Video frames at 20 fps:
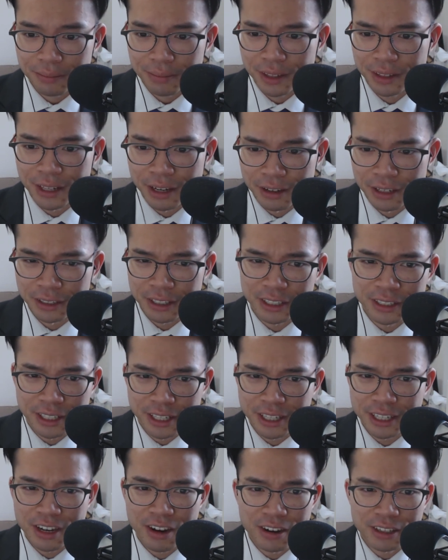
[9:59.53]
Now
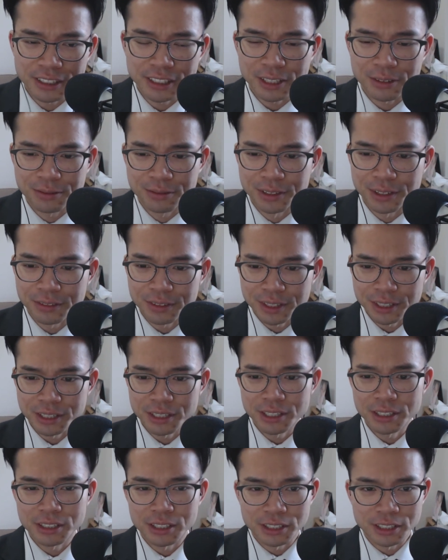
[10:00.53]
it costs like
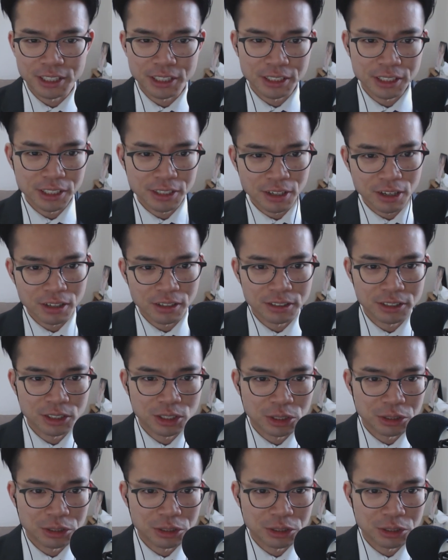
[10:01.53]
$50 to $60